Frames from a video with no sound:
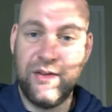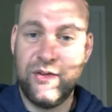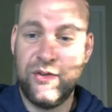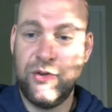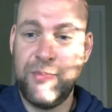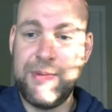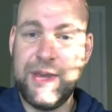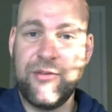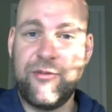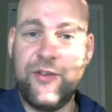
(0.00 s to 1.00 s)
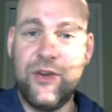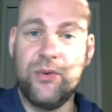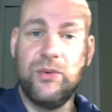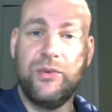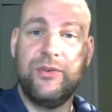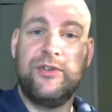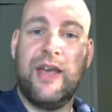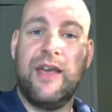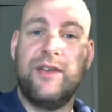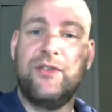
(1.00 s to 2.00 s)
You may be confused
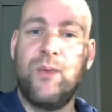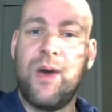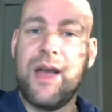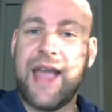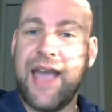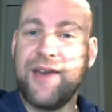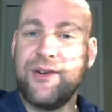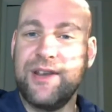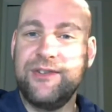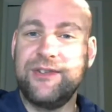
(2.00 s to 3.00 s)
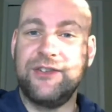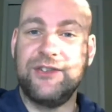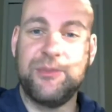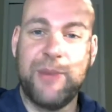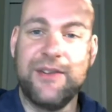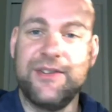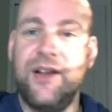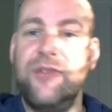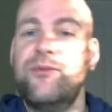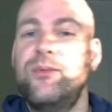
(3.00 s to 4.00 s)
as to why anarchists such as
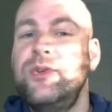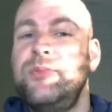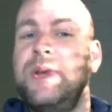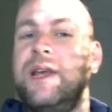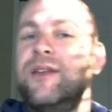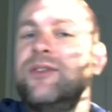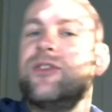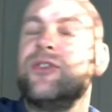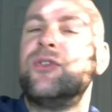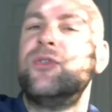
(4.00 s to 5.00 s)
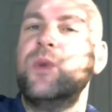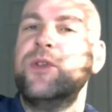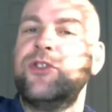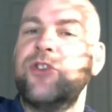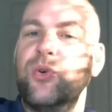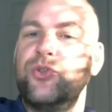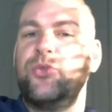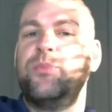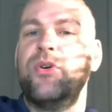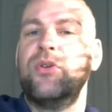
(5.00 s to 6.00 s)
myself would be concerned with
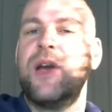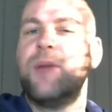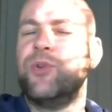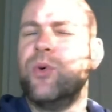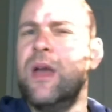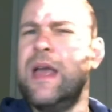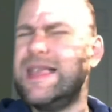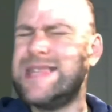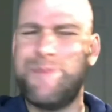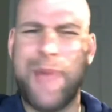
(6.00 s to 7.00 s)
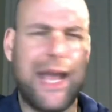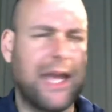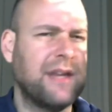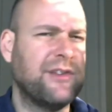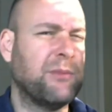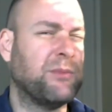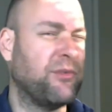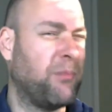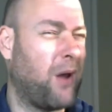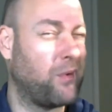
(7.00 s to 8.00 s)
social programs or the mechanisms
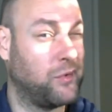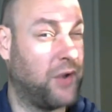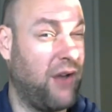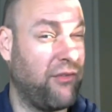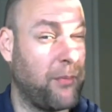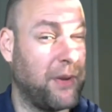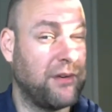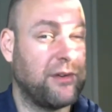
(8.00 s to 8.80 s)
of modern government.